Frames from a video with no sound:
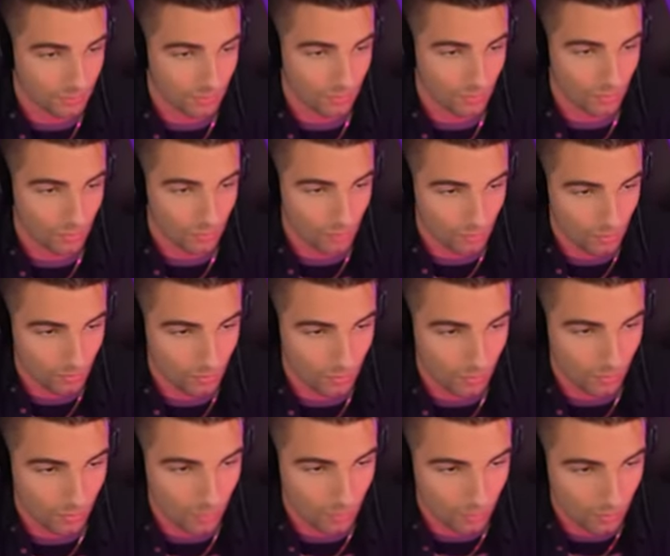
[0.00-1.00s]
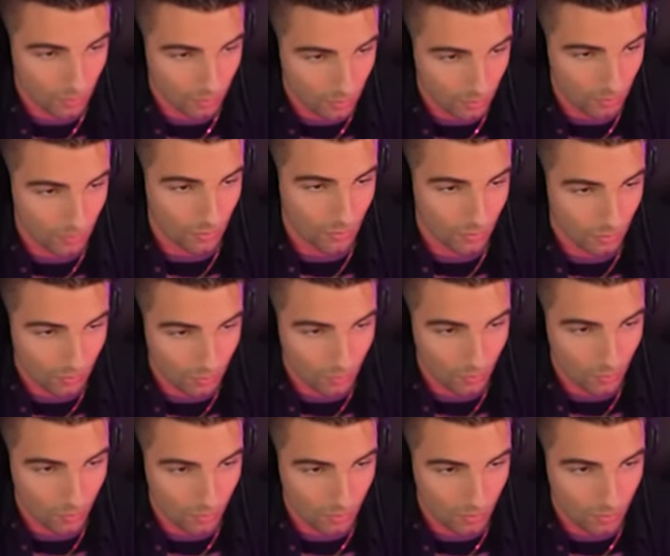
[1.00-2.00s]

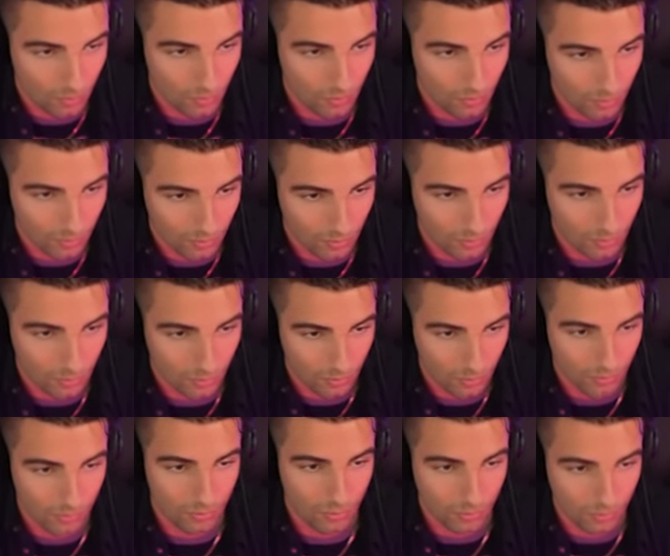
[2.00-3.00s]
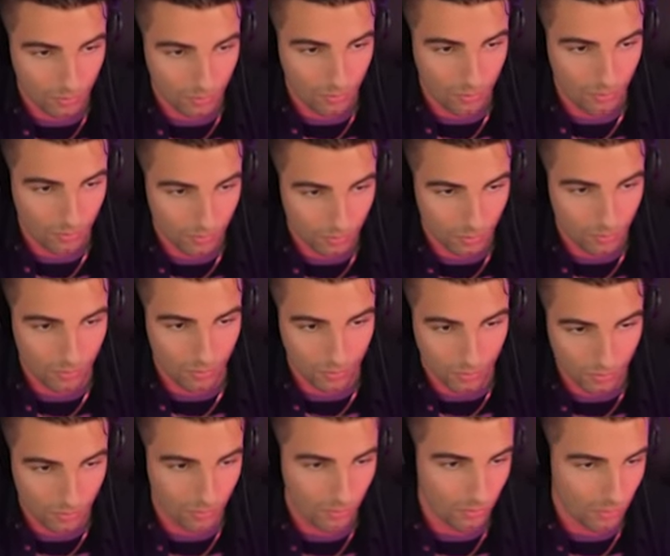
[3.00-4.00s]

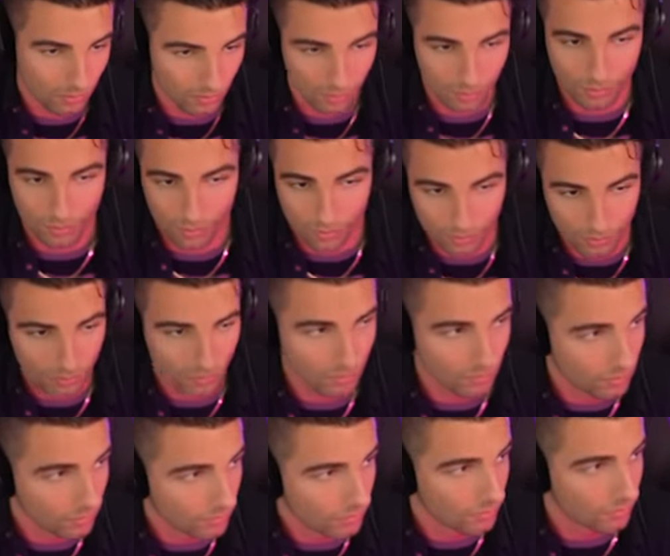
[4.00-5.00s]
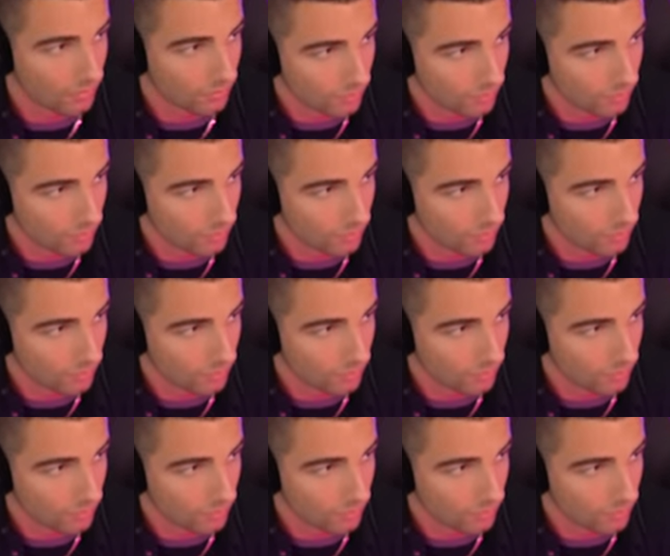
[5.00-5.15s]
(silence)